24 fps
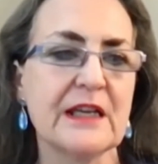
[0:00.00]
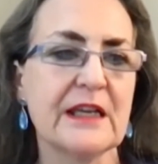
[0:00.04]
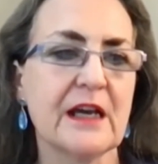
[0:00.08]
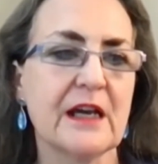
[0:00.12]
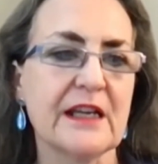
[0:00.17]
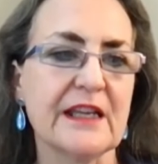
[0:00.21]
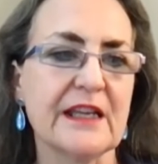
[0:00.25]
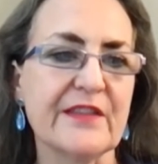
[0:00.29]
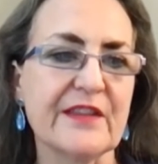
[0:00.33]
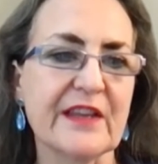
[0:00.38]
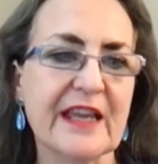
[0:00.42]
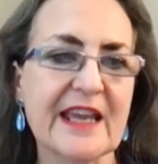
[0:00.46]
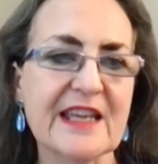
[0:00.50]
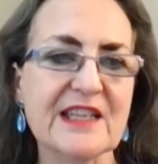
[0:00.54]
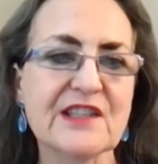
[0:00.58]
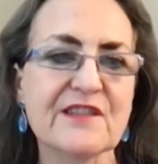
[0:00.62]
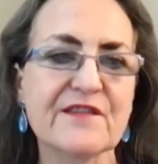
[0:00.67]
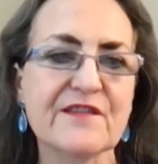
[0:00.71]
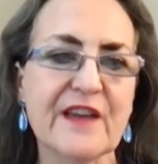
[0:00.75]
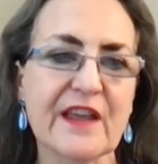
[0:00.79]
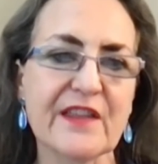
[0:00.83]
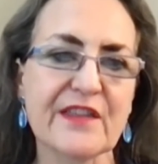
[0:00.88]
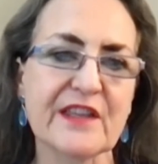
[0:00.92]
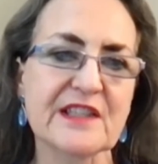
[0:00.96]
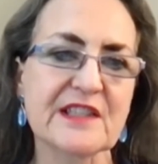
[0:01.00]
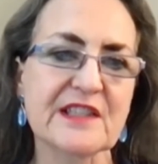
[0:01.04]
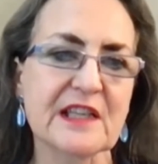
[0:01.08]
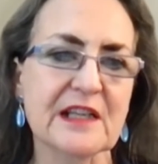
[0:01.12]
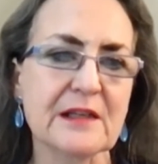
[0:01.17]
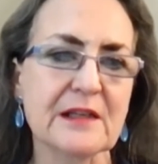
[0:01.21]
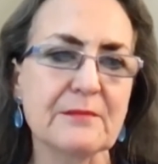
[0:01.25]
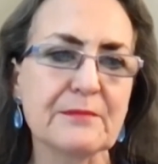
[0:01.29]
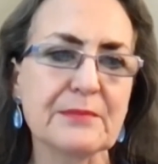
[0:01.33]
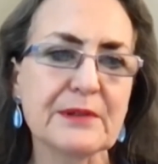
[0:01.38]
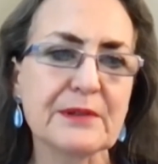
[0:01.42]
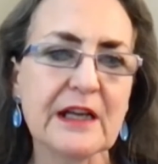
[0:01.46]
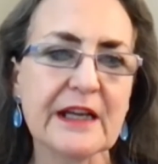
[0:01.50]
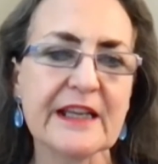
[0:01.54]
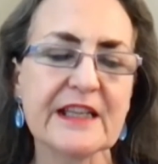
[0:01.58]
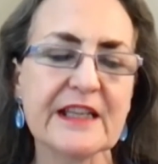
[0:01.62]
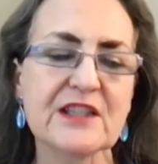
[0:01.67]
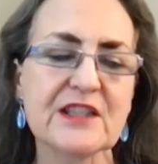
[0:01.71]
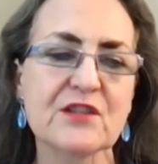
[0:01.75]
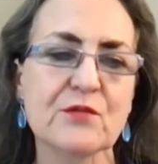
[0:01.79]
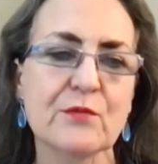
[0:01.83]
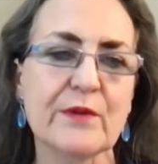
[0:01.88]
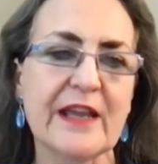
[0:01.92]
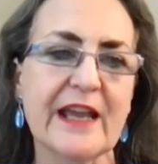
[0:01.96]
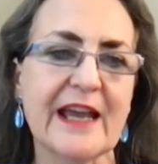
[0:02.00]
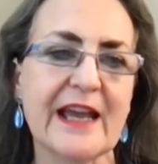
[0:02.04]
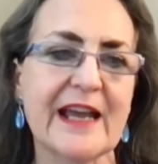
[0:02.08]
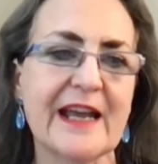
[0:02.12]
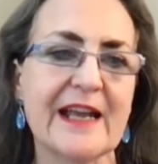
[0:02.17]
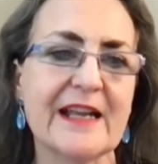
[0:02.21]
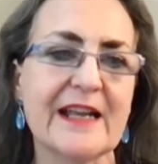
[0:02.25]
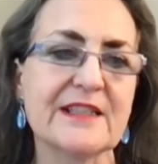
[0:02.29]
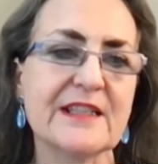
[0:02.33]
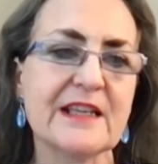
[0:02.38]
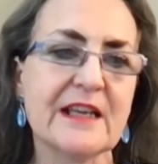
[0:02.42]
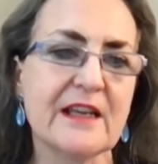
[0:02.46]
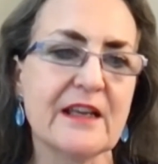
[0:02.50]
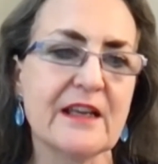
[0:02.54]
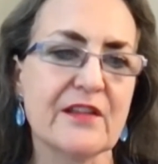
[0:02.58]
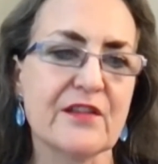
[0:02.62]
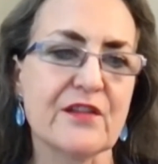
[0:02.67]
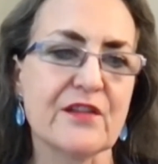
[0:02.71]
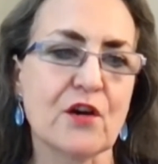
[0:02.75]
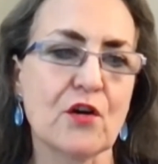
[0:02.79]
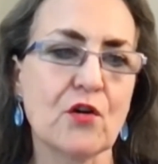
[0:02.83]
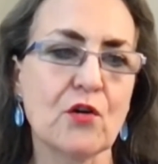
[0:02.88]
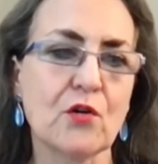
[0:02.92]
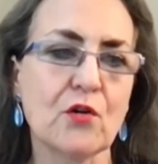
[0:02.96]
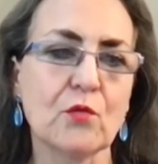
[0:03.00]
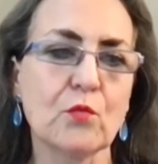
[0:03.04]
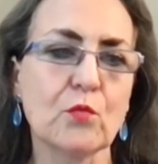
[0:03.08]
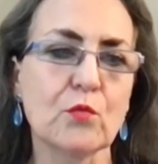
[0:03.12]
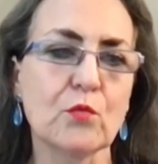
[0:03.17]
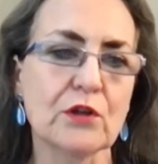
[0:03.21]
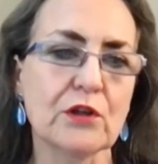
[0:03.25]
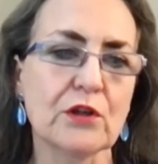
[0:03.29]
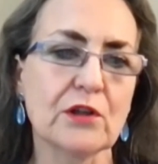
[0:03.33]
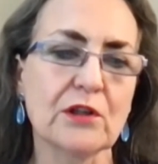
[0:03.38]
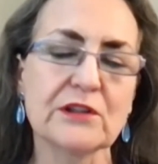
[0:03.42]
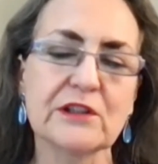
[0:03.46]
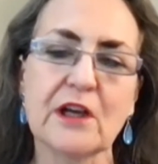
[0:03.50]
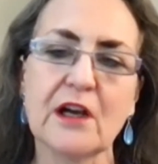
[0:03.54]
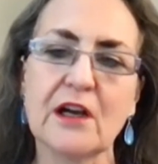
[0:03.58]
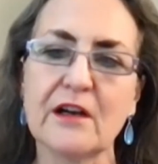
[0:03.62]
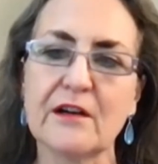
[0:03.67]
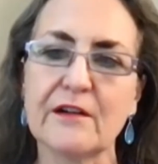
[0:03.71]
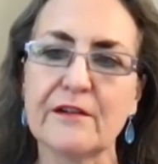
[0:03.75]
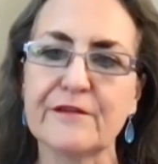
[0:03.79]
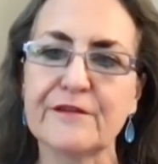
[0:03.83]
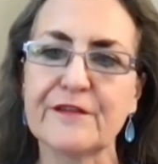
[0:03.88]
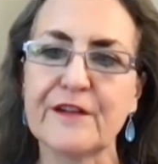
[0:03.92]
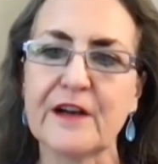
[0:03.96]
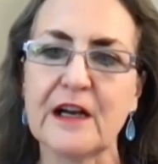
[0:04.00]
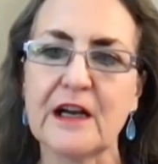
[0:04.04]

In the case of ethics and compliance, we had the whole world of